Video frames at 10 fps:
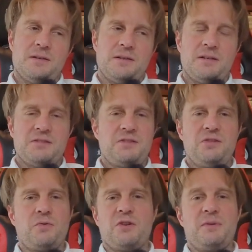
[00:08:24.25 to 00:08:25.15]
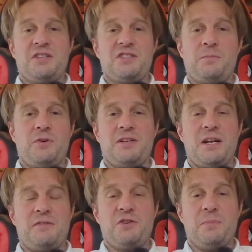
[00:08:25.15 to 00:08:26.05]
As you don't want to be disappointed
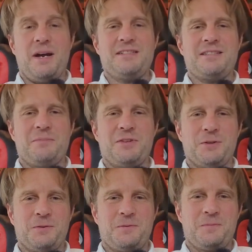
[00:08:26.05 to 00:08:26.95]
after you buy something,